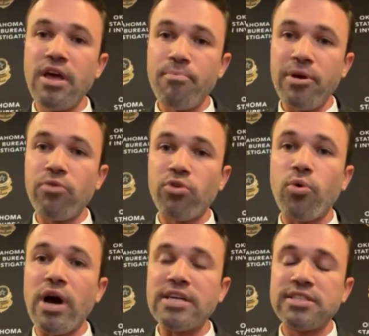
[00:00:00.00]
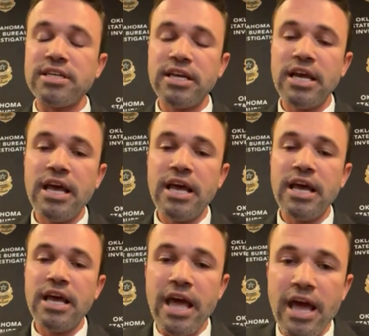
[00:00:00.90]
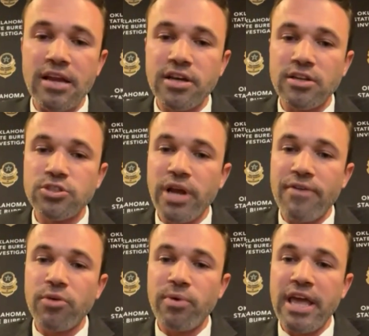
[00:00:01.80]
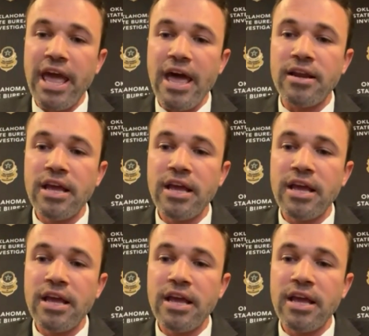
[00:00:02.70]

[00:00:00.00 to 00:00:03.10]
been requested, and doing everything we can.